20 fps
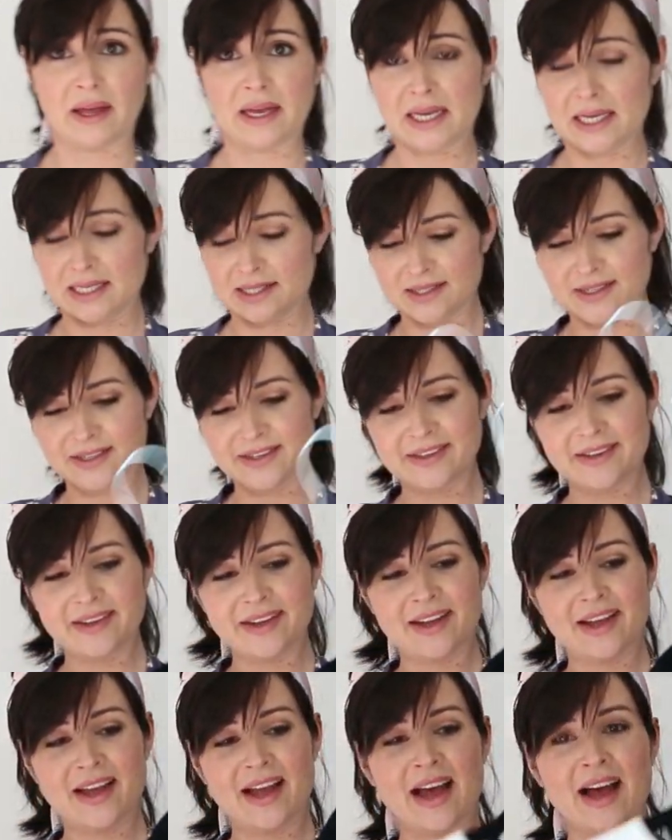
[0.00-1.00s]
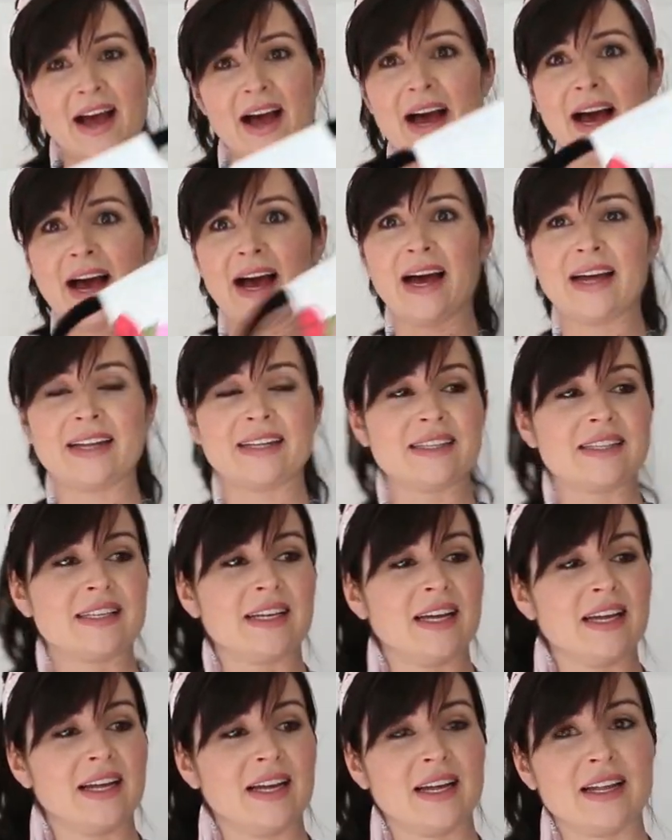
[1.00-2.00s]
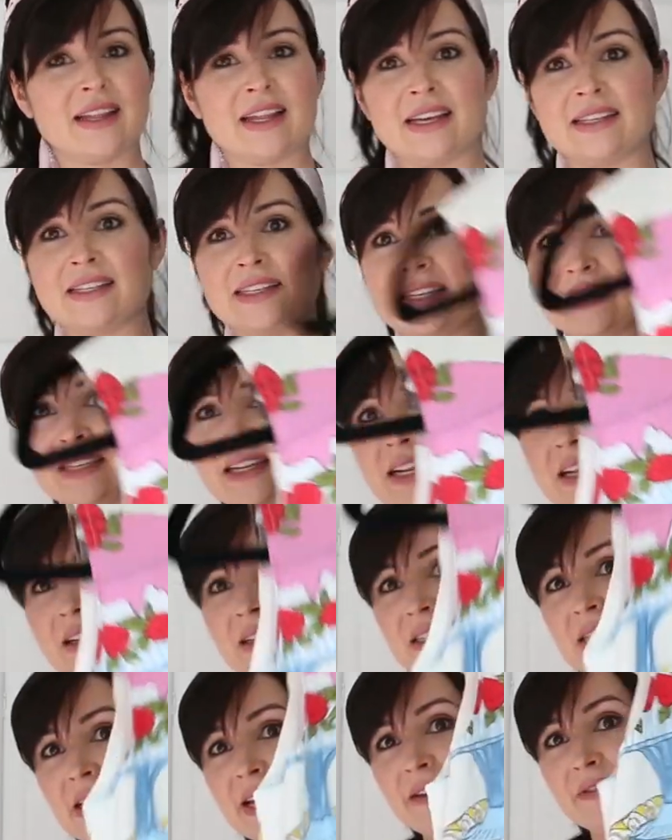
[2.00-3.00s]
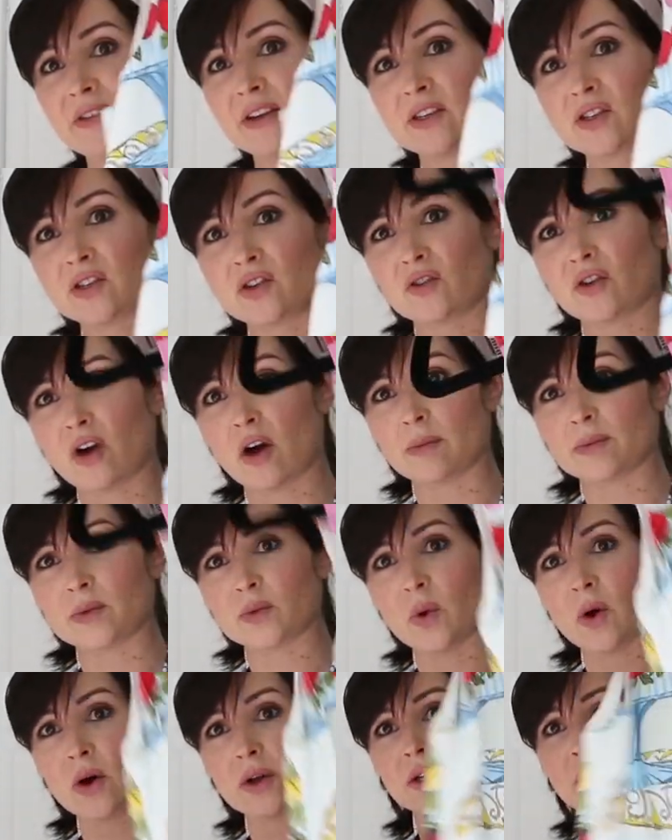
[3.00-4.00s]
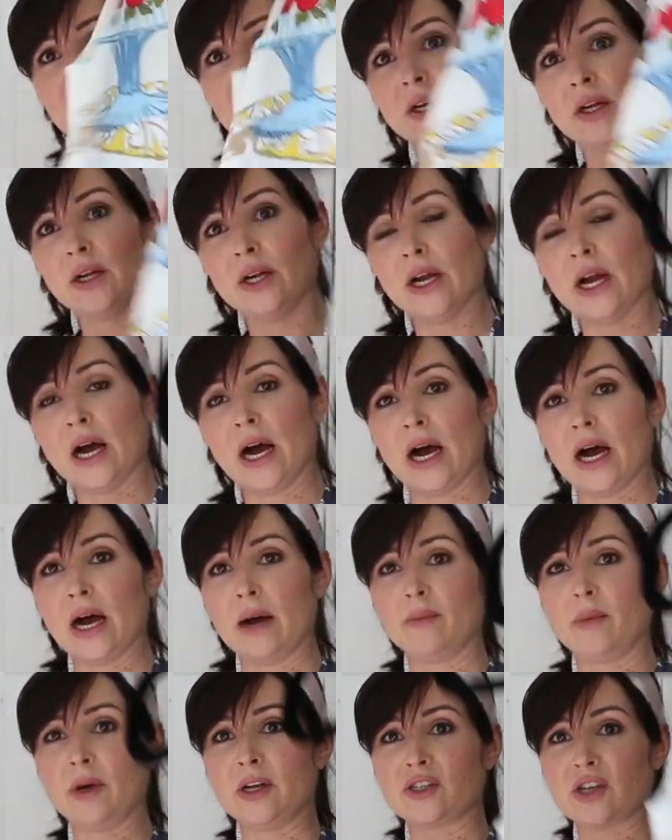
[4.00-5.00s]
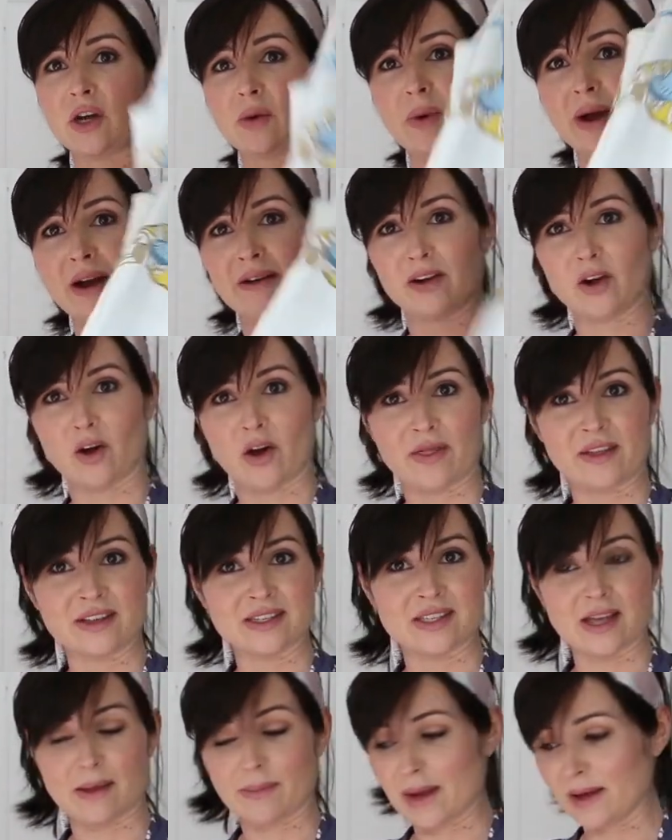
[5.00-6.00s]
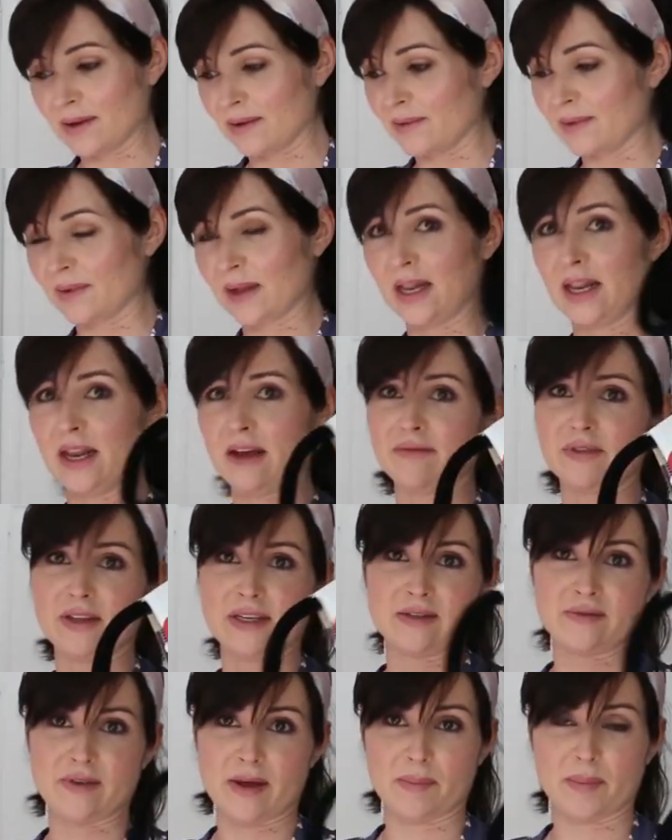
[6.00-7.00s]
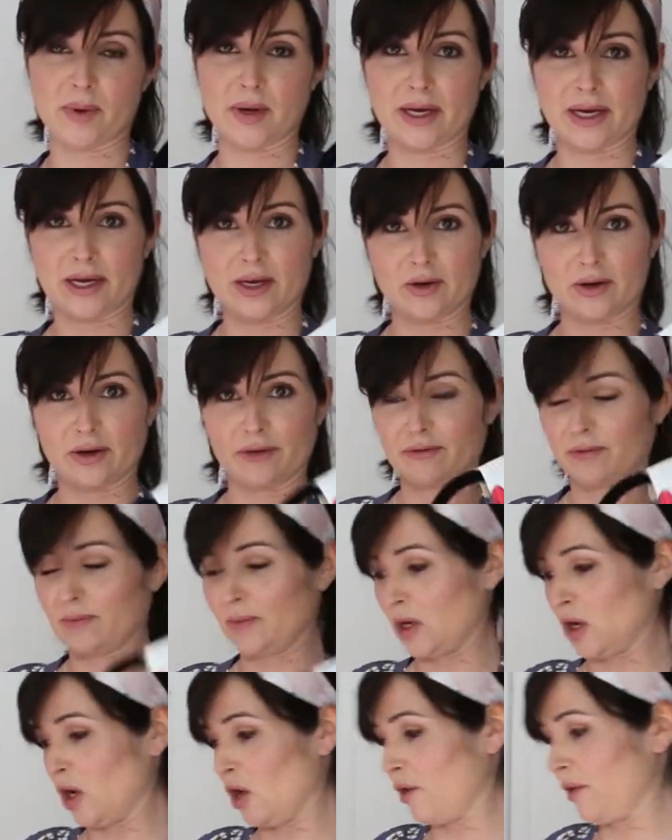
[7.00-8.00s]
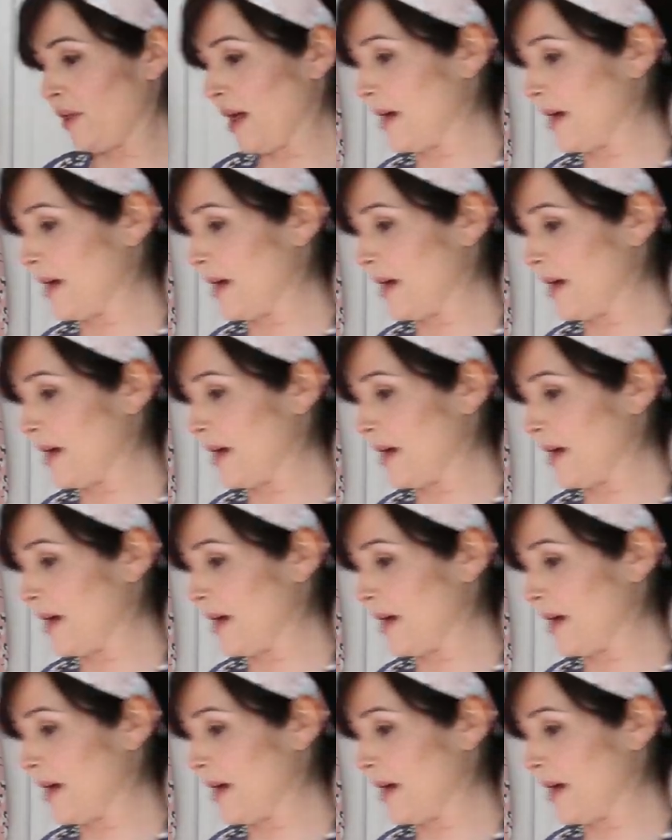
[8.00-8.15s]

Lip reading: that is. And this is a little sleeveless cropped one, which I wear a lot in the summer. I love this fabric, I got it from the Cloth